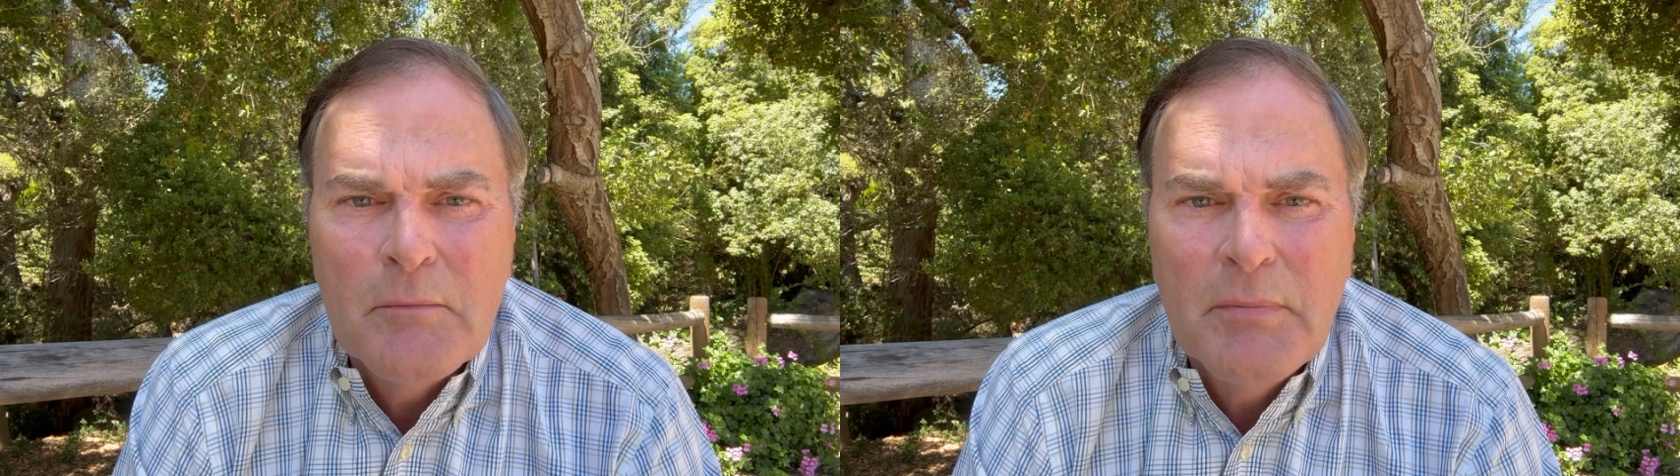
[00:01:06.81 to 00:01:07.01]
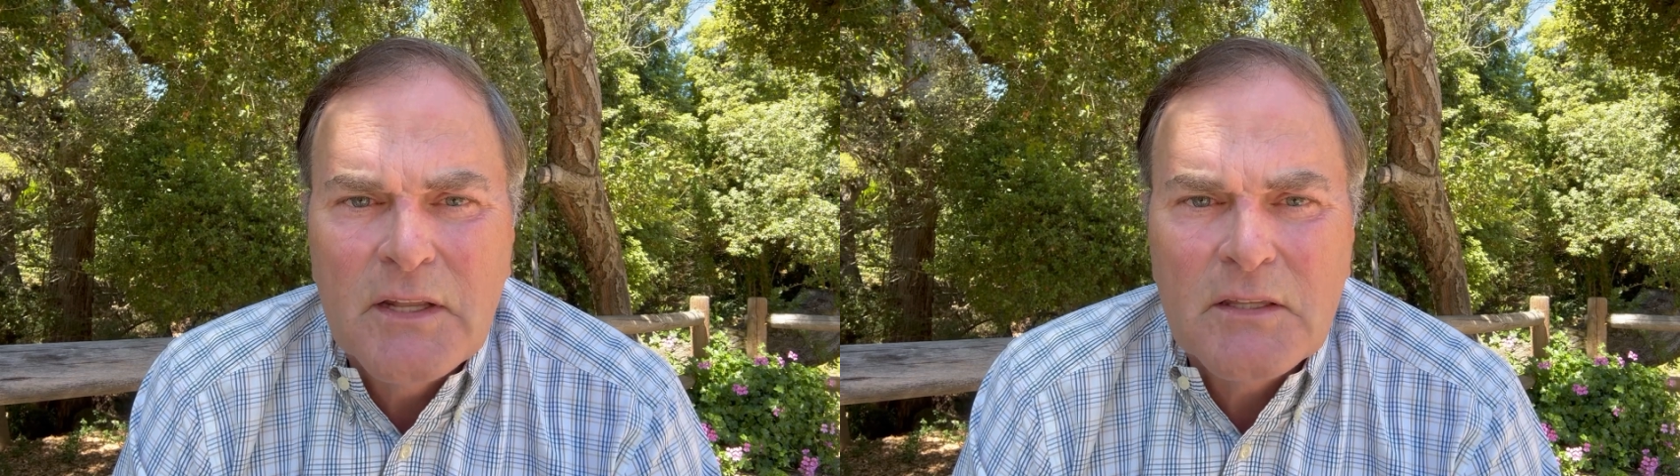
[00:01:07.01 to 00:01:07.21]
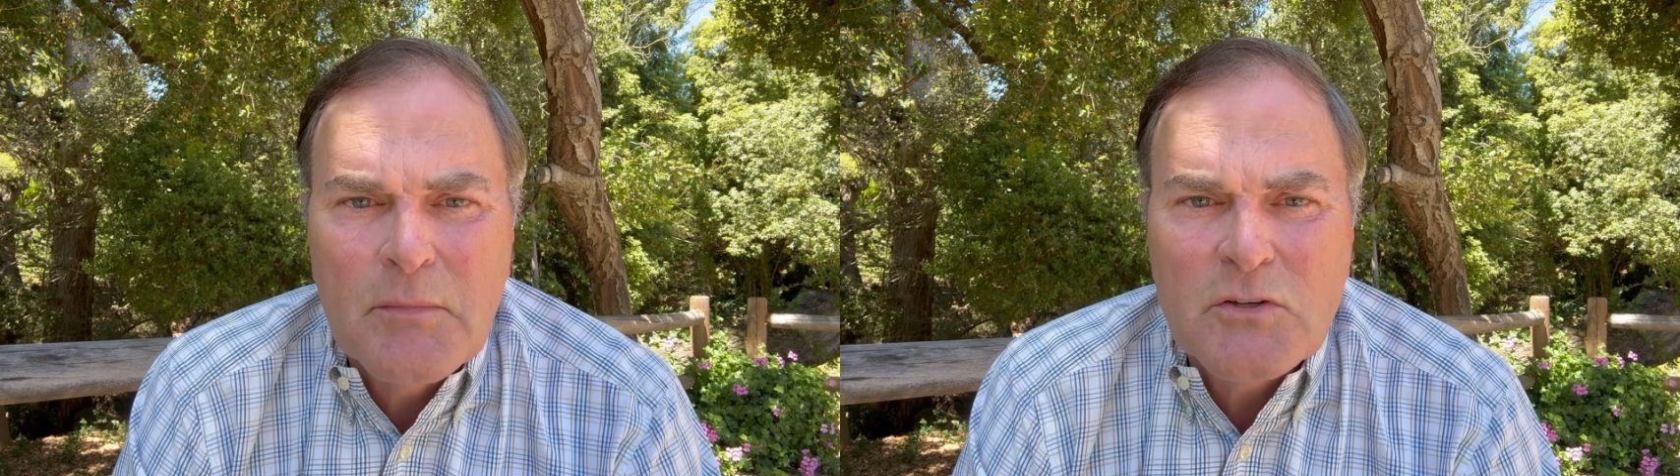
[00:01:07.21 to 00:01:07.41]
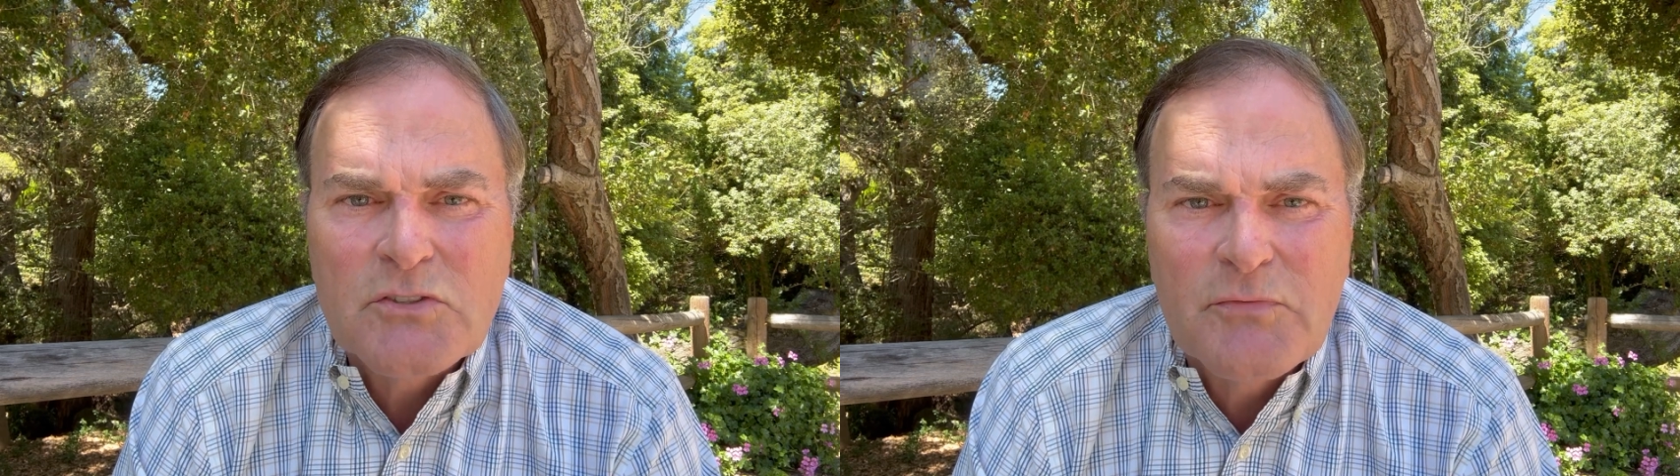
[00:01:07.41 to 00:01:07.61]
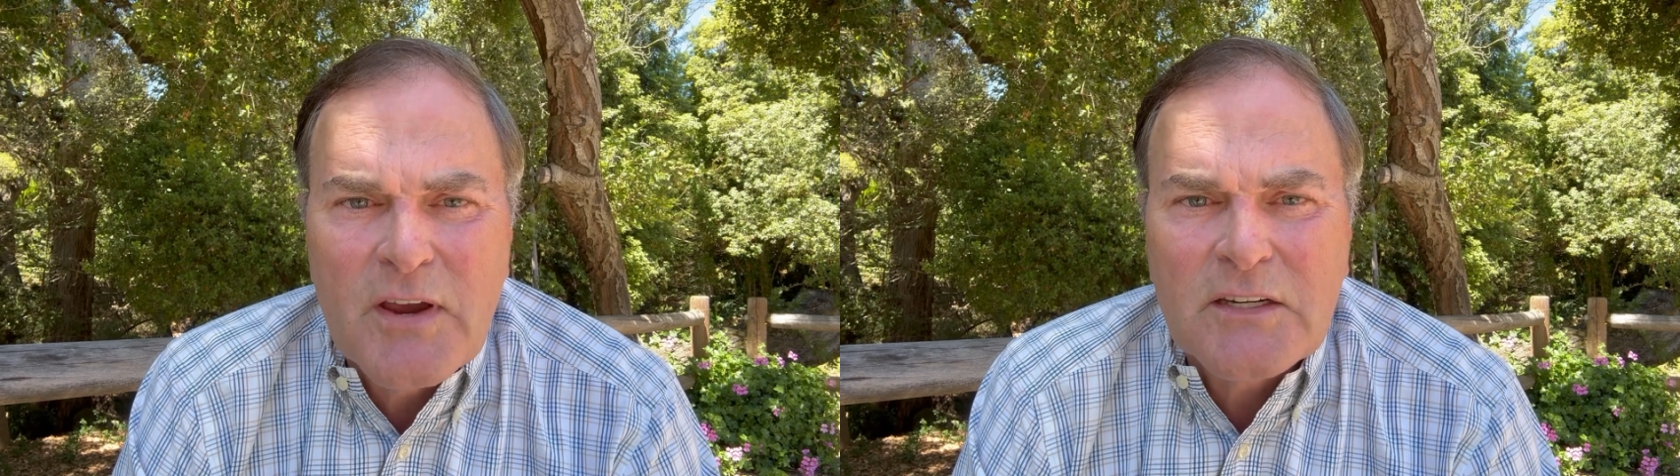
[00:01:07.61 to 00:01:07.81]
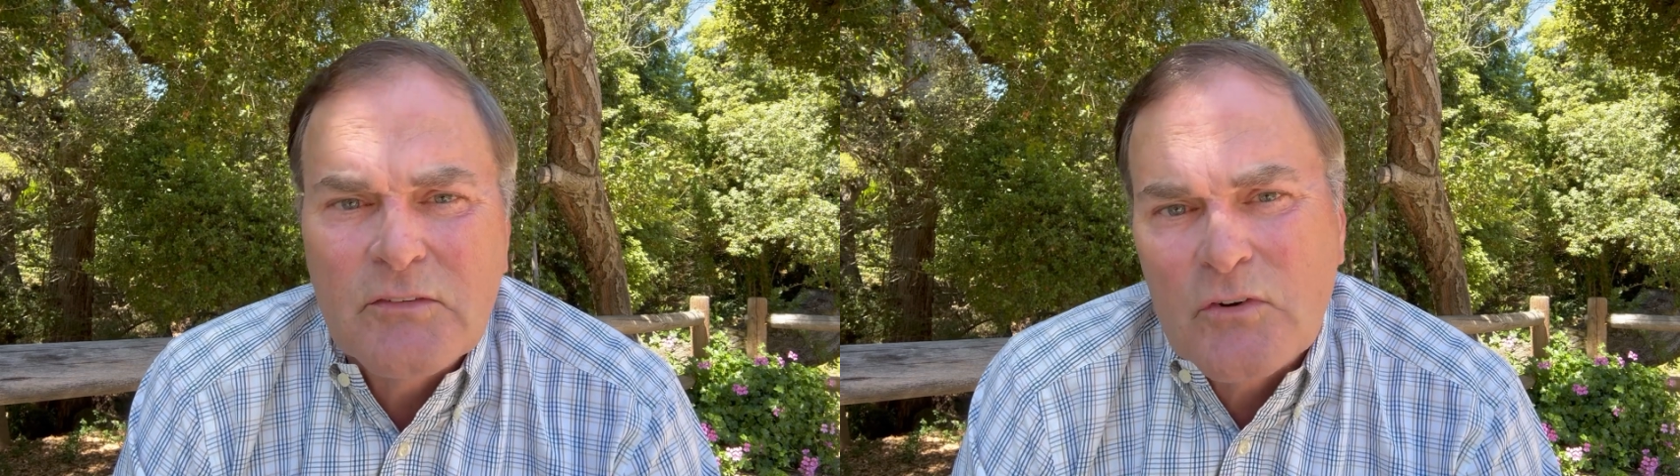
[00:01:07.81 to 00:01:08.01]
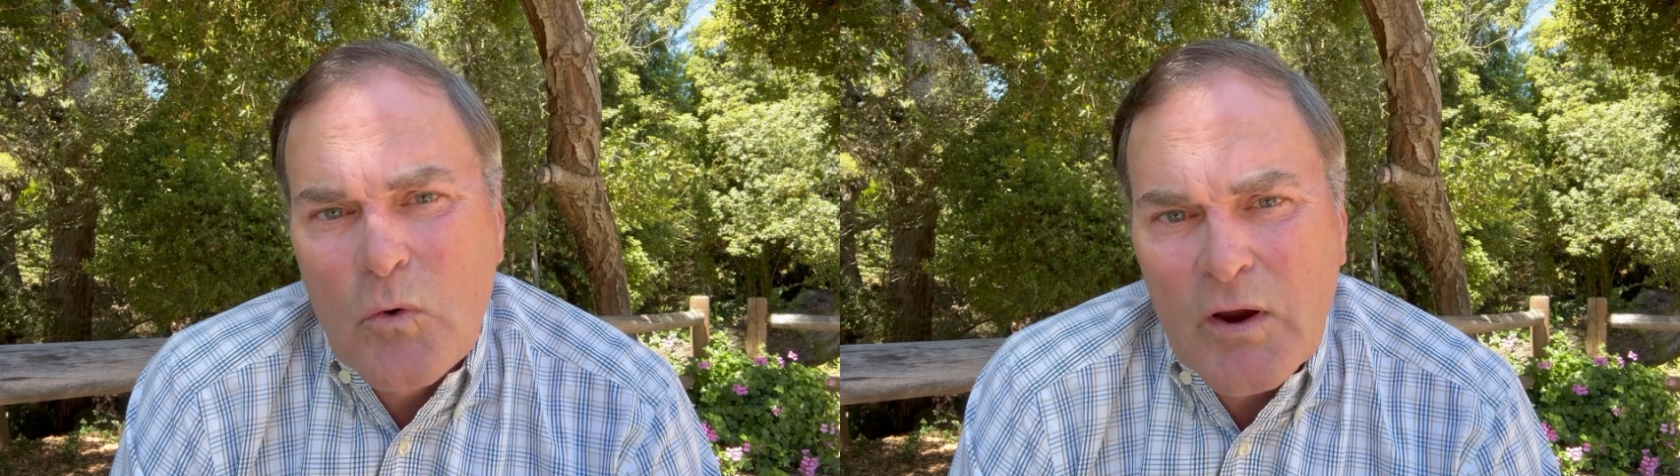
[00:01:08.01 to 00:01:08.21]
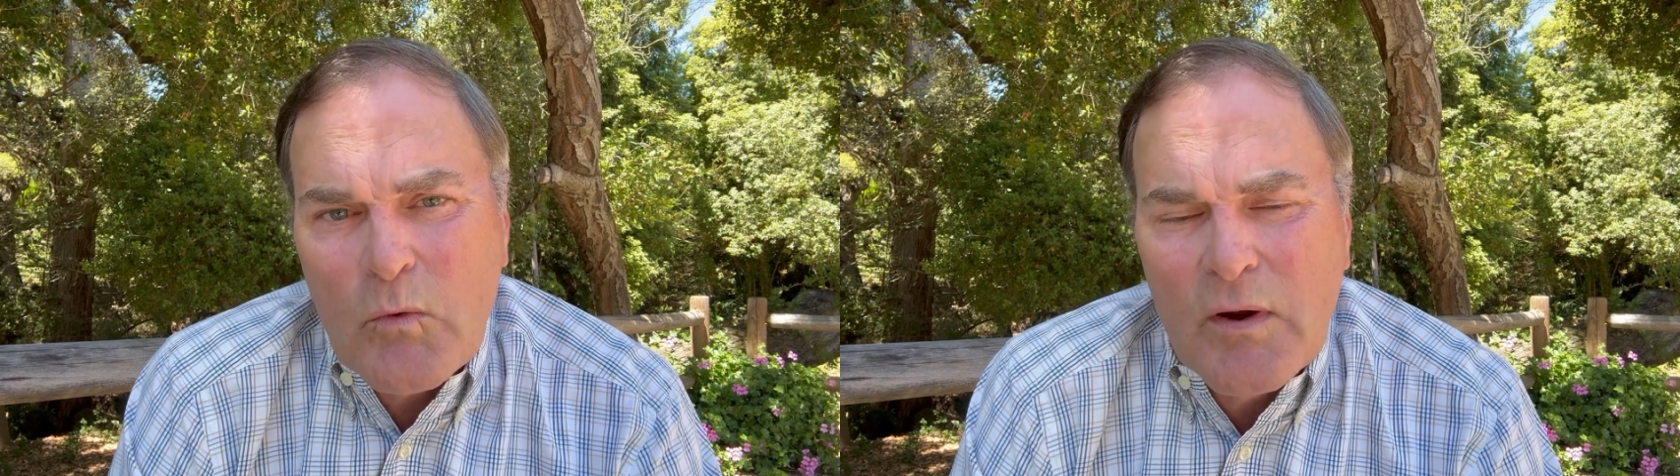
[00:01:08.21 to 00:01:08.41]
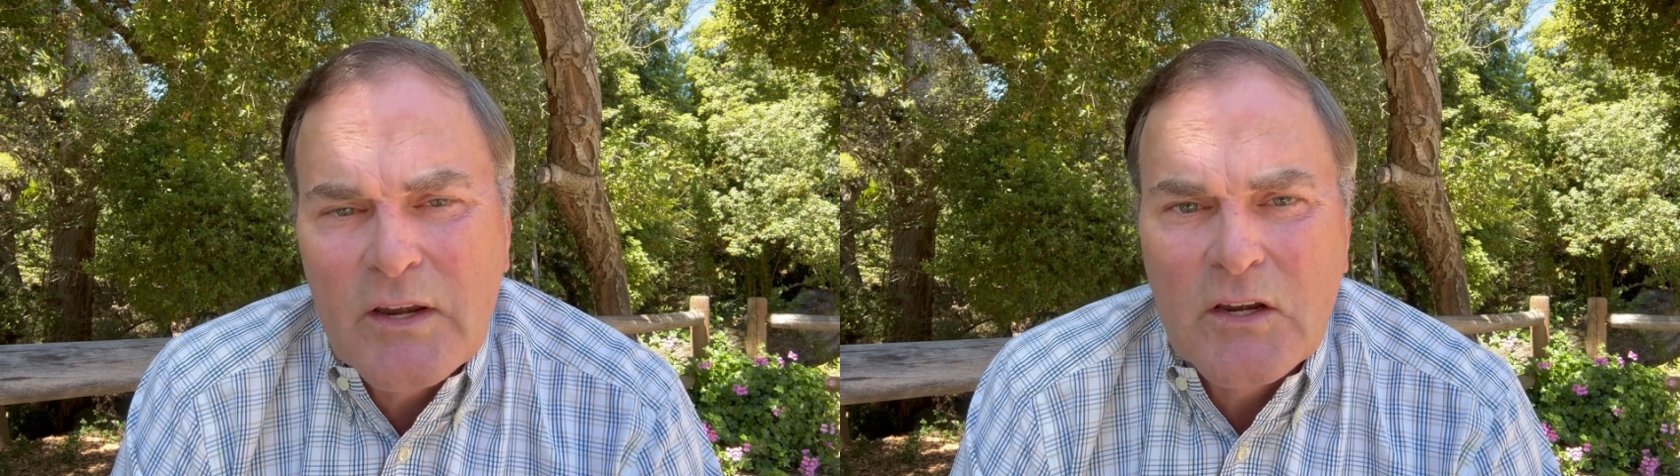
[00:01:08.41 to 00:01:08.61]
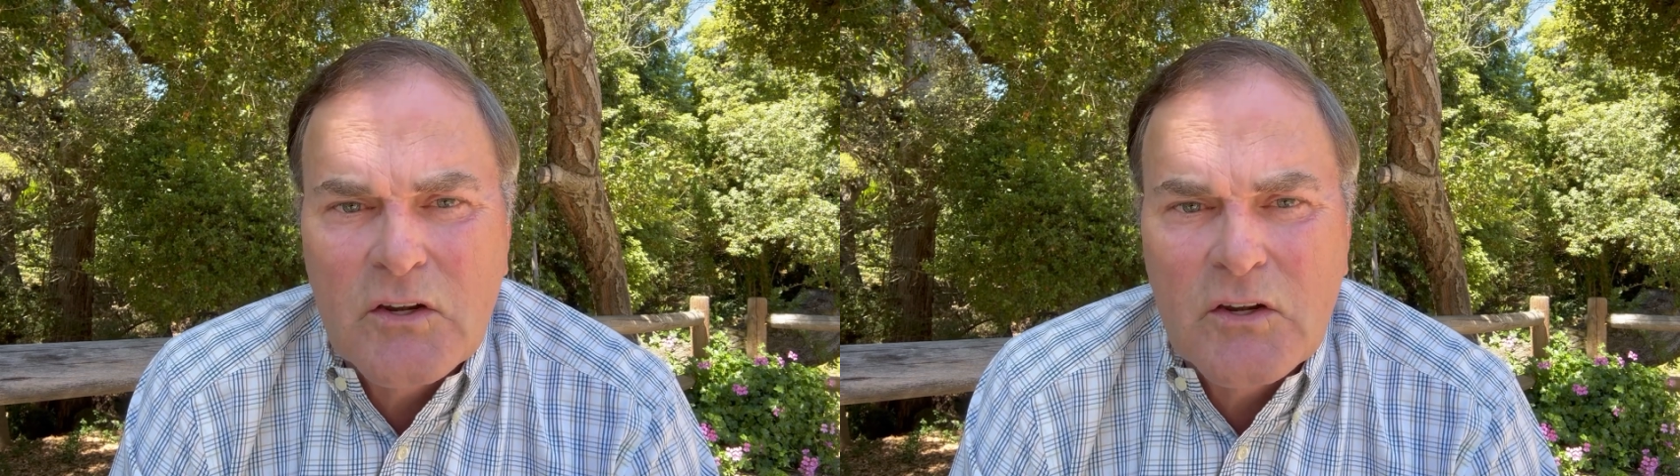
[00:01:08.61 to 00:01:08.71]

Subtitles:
But the most effective, quick way to